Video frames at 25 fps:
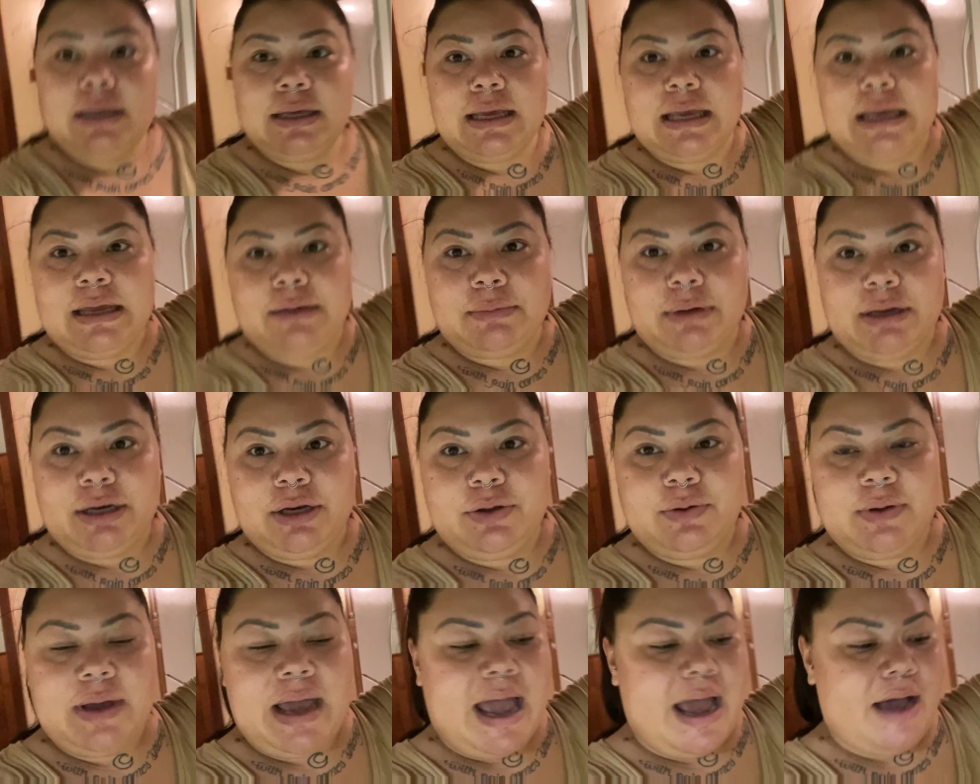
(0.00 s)
in my
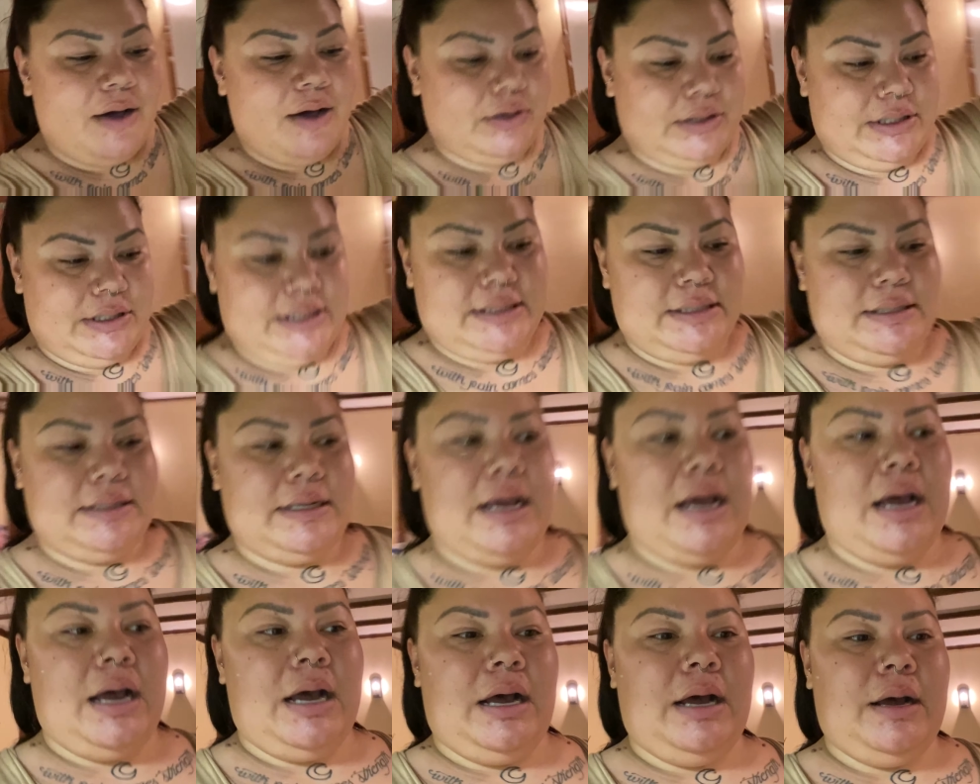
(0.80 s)
new house
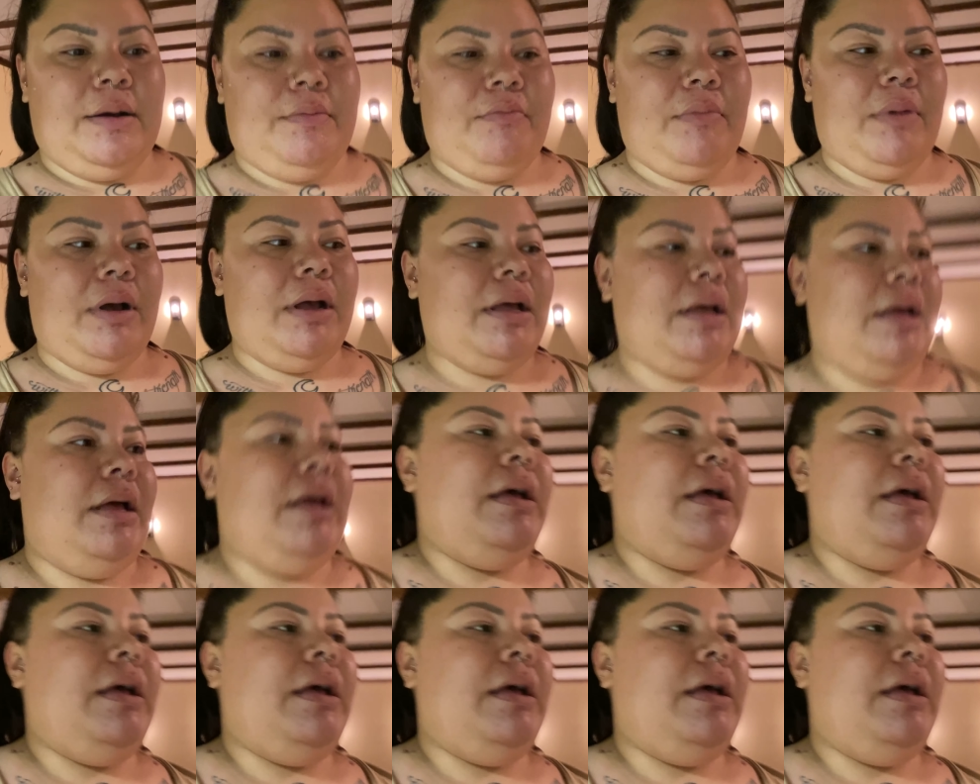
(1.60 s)
um